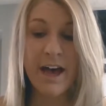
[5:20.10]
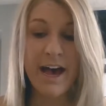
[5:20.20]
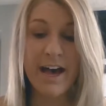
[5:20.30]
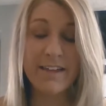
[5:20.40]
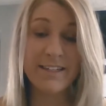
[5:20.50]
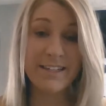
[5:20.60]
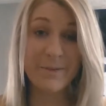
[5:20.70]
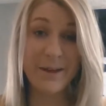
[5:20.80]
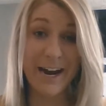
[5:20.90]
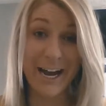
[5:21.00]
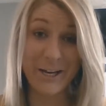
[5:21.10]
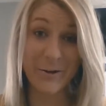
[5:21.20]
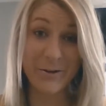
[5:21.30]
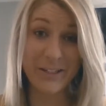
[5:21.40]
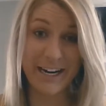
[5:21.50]
This is something I
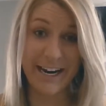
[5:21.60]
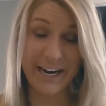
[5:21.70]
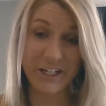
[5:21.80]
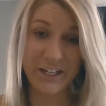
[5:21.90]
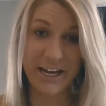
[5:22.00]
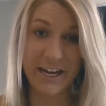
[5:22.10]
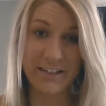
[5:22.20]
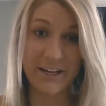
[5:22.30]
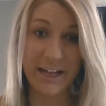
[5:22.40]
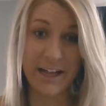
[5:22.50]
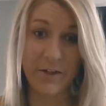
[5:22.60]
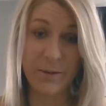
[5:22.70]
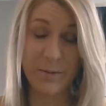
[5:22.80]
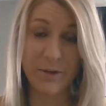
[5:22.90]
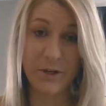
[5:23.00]
use, and I actually tell other
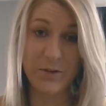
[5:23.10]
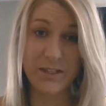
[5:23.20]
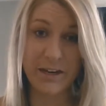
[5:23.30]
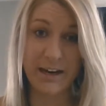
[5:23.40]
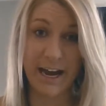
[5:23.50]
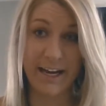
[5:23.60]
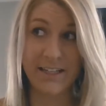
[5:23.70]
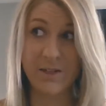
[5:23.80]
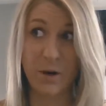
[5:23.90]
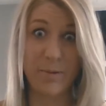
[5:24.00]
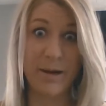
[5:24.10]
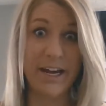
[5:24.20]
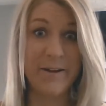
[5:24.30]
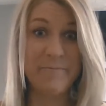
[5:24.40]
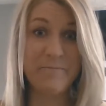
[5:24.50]
people to use, and I swear by
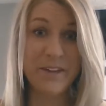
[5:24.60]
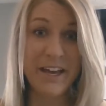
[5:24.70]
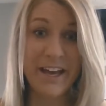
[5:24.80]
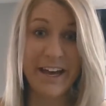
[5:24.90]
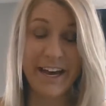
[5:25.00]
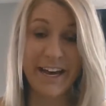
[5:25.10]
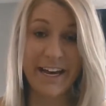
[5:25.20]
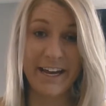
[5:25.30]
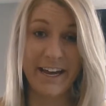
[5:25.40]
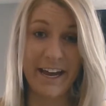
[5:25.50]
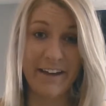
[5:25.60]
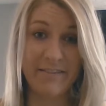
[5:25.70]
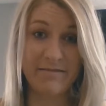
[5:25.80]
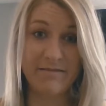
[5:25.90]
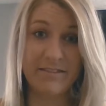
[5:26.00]
it. I
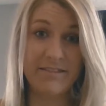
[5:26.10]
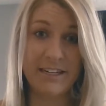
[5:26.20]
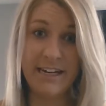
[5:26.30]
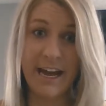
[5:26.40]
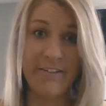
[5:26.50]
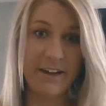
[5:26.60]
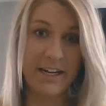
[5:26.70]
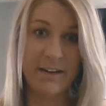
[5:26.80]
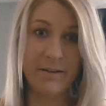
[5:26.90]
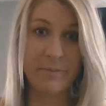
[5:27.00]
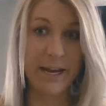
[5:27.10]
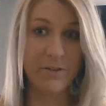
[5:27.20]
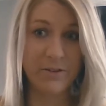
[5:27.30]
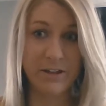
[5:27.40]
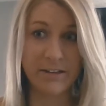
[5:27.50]
didn't have any
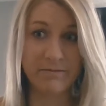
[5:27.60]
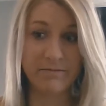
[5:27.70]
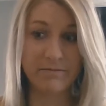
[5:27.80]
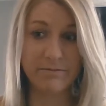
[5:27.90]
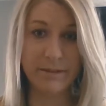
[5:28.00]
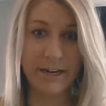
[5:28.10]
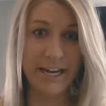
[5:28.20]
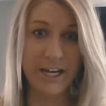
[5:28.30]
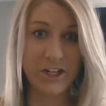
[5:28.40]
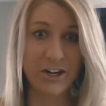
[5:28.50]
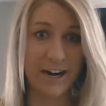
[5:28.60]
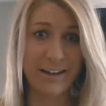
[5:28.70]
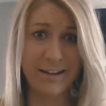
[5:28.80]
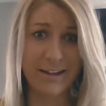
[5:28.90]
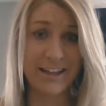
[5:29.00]
medication or
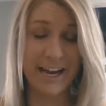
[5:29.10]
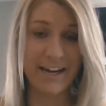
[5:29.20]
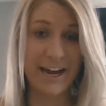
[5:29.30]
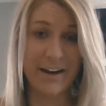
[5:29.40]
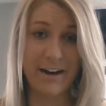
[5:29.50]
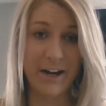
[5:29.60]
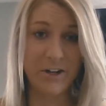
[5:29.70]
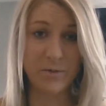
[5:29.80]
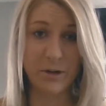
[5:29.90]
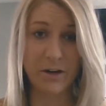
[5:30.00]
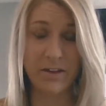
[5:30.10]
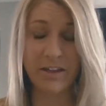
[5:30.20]
anything like that, and had a natural birth.